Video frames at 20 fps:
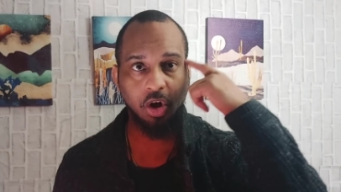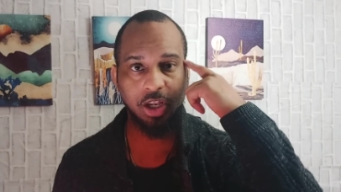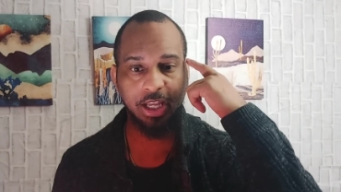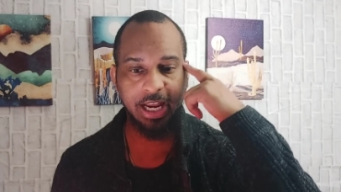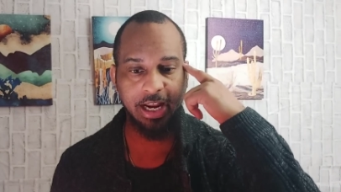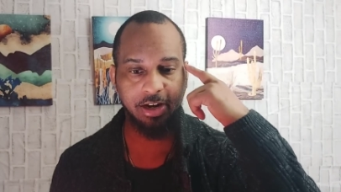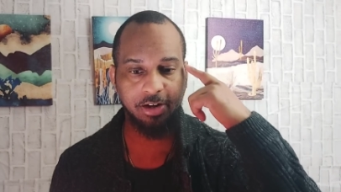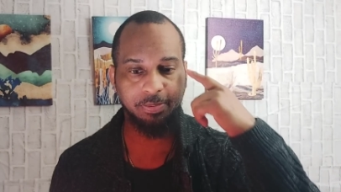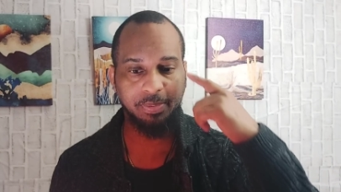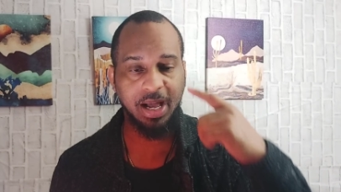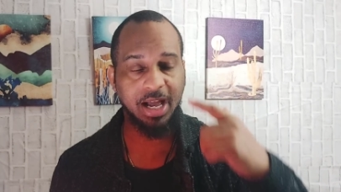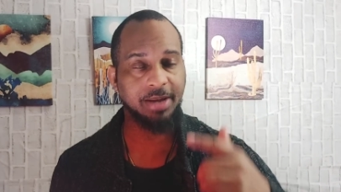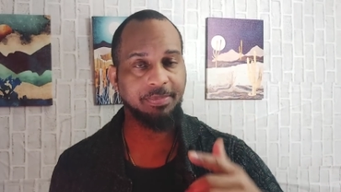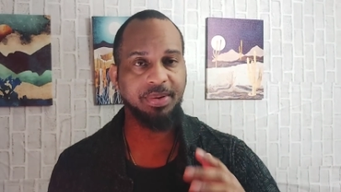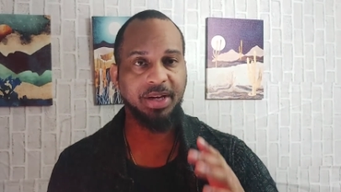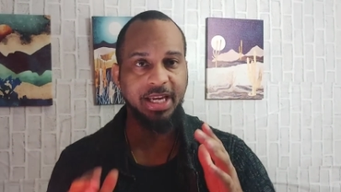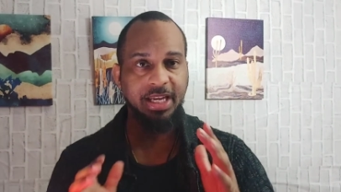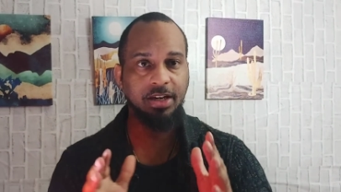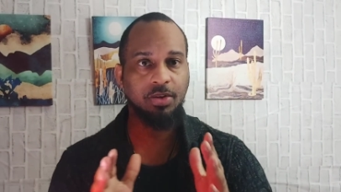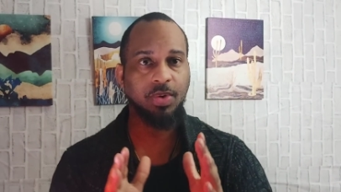all that in mind.
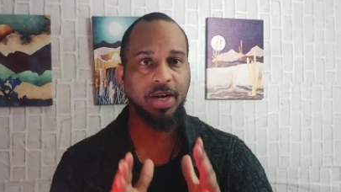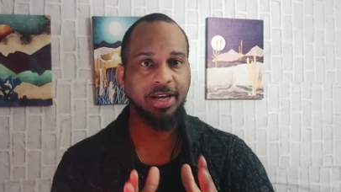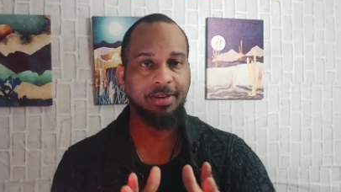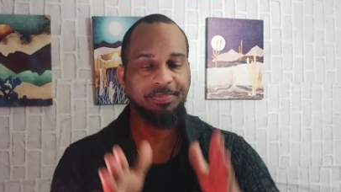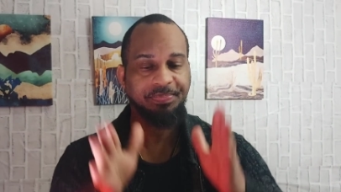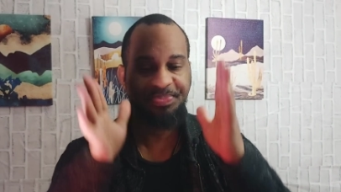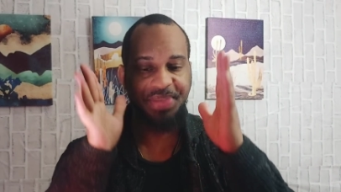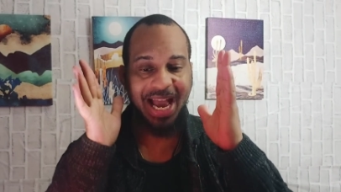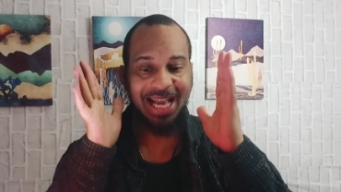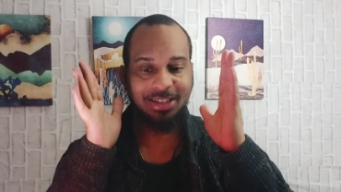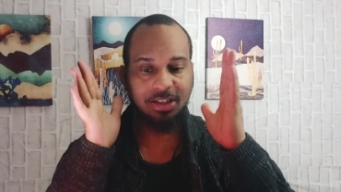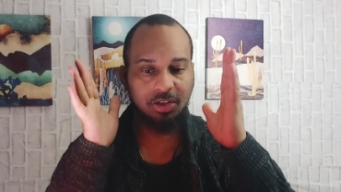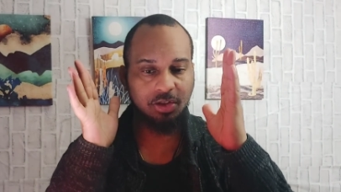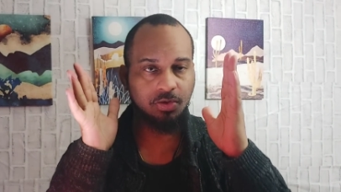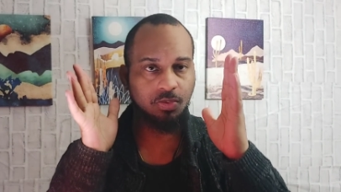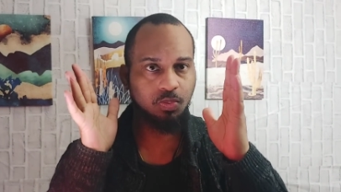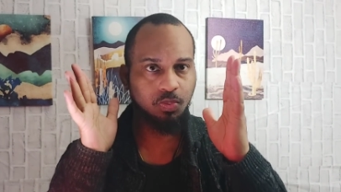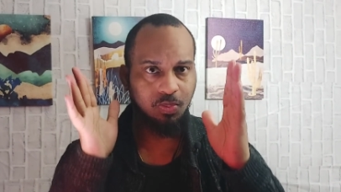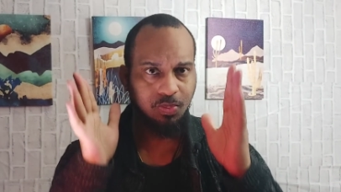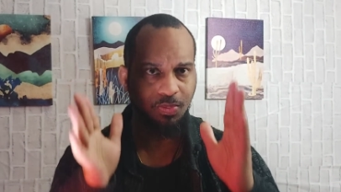But anyway,
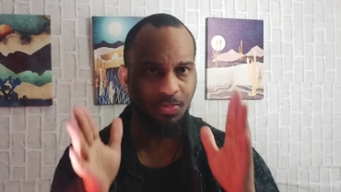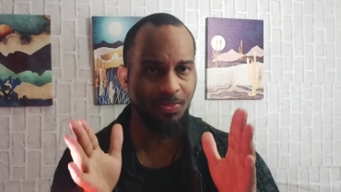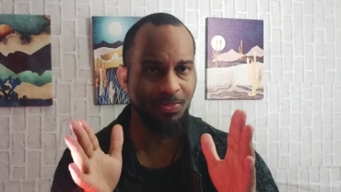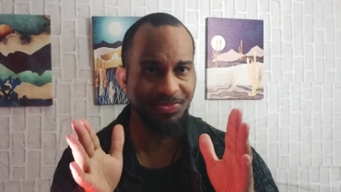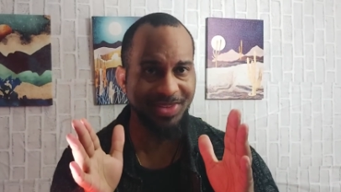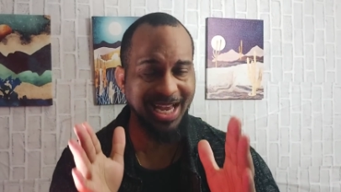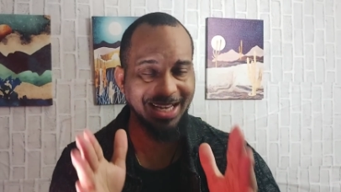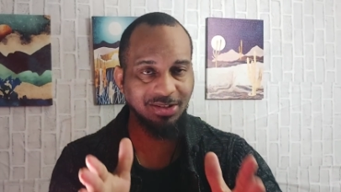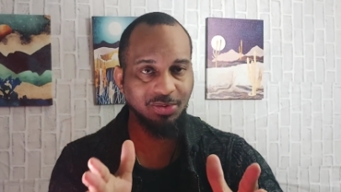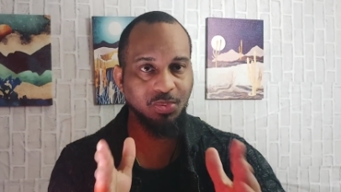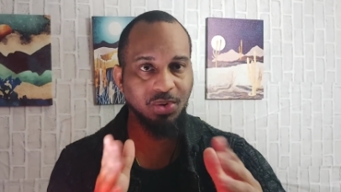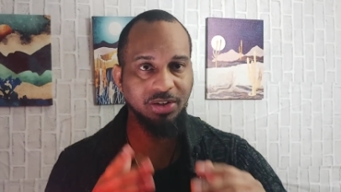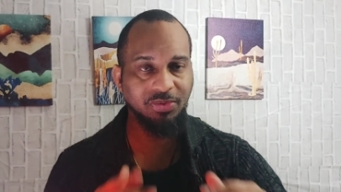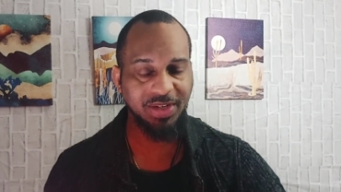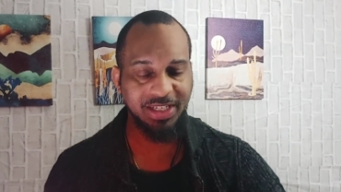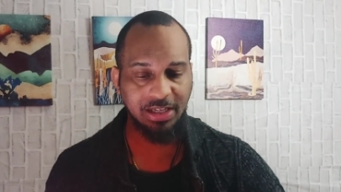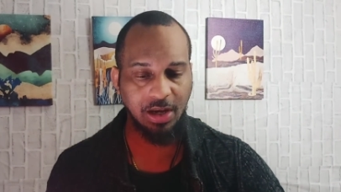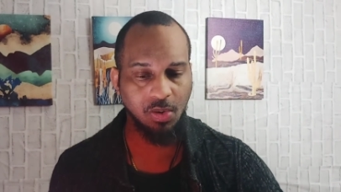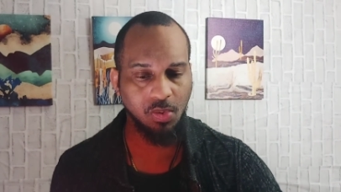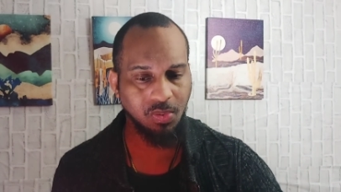that's that's one
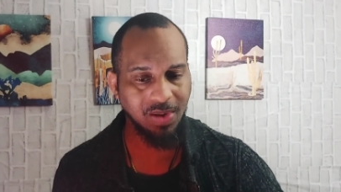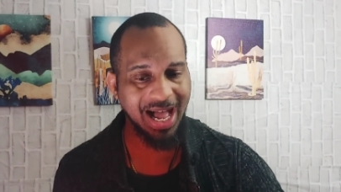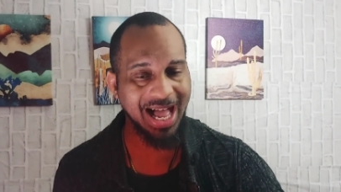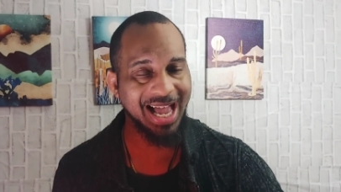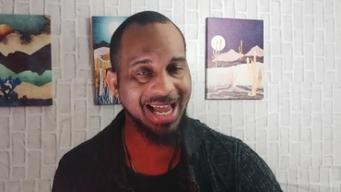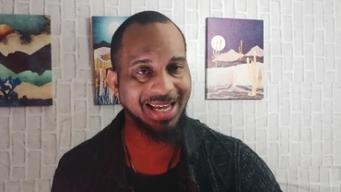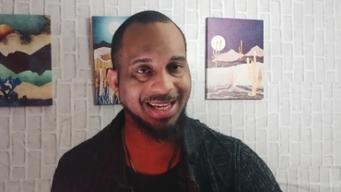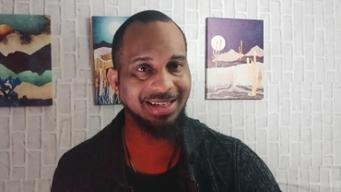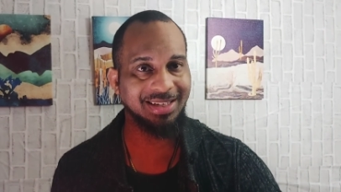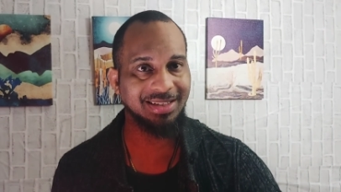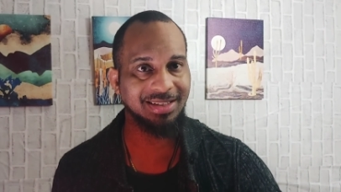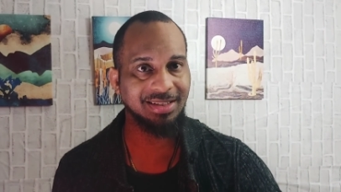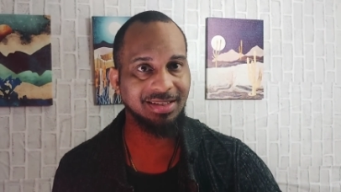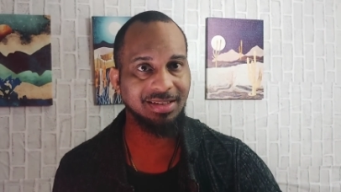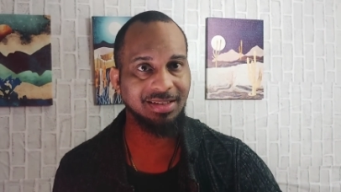reason why.